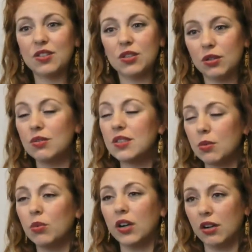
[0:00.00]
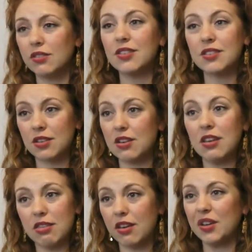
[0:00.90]
to go somewhere else and
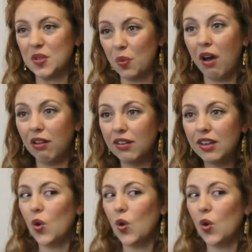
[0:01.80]
study it there as well.